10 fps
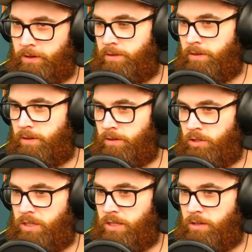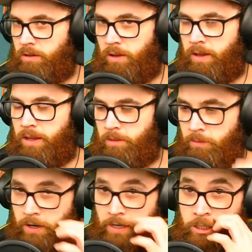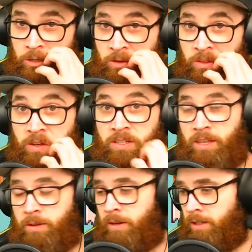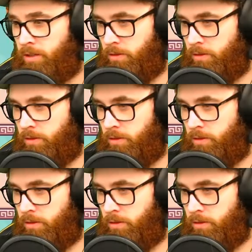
it. I'll just sell... I'll either buy two of those other ones